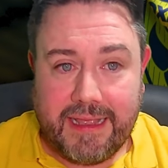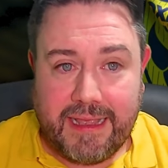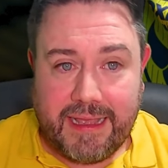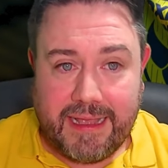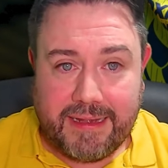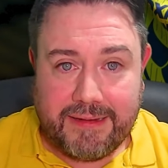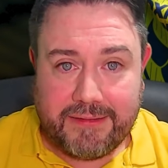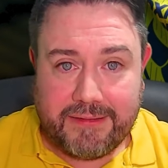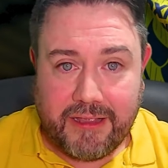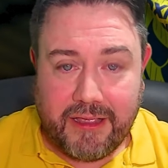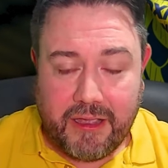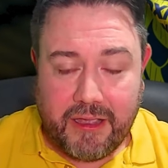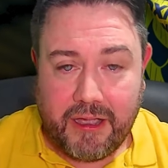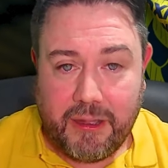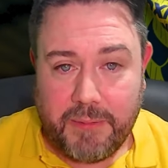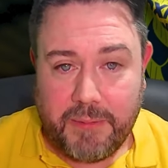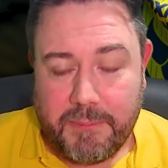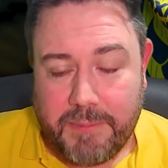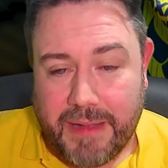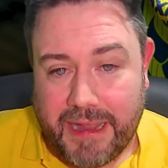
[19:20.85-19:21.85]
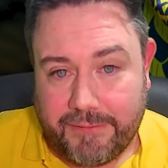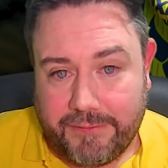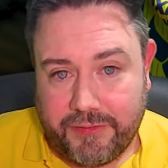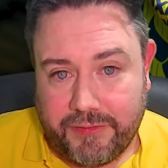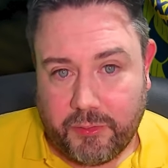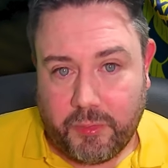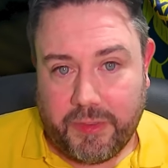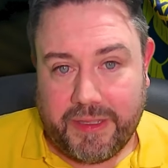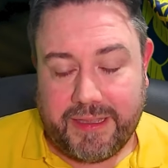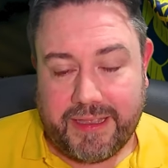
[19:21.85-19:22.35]
and I'll be back for
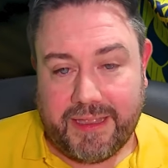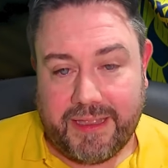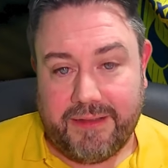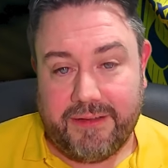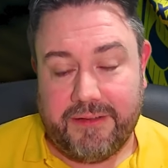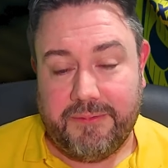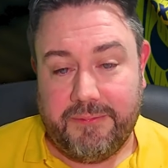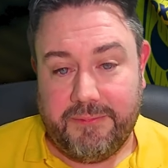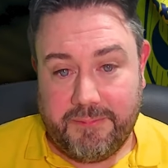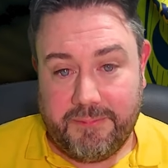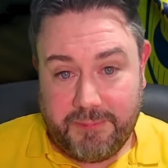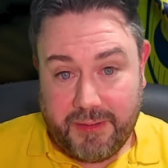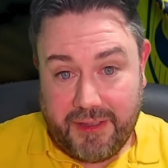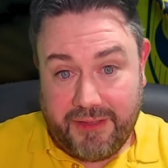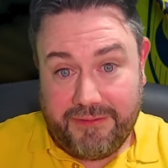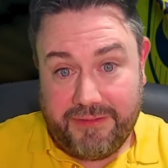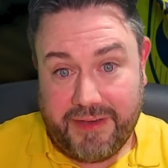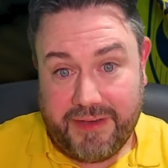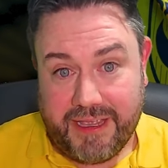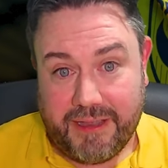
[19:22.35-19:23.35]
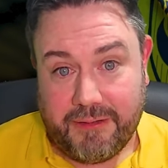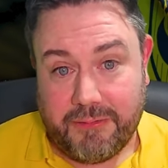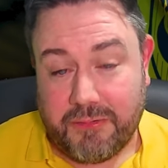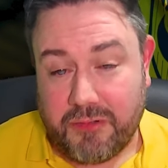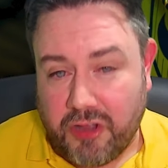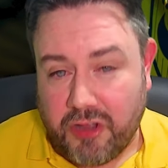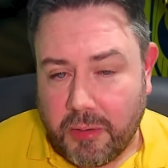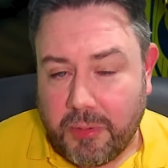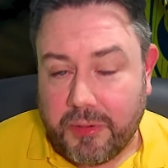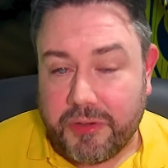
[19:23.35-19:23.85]
the weekend. Bye for now.
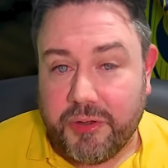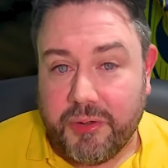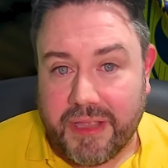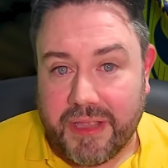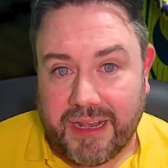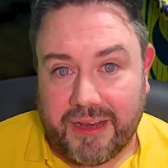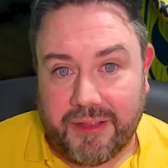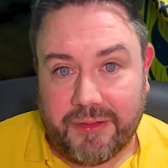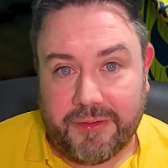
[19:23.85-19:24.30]
Come on, you yellows.